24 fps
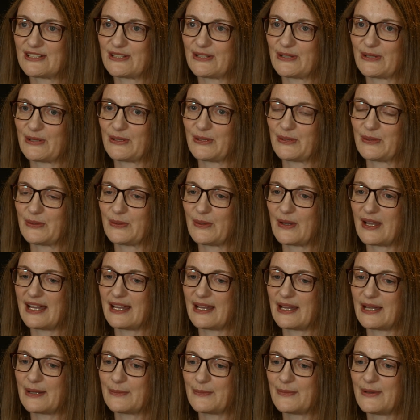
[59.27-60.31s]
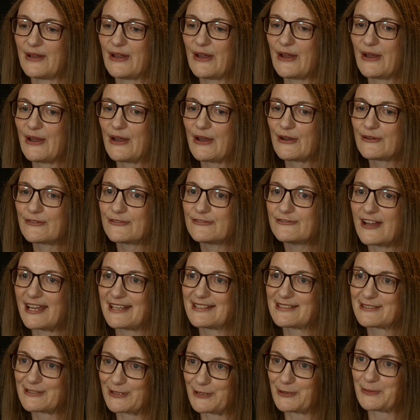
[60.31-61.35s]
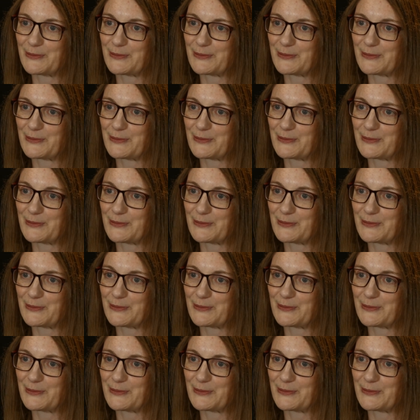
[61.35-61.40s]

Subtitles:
to face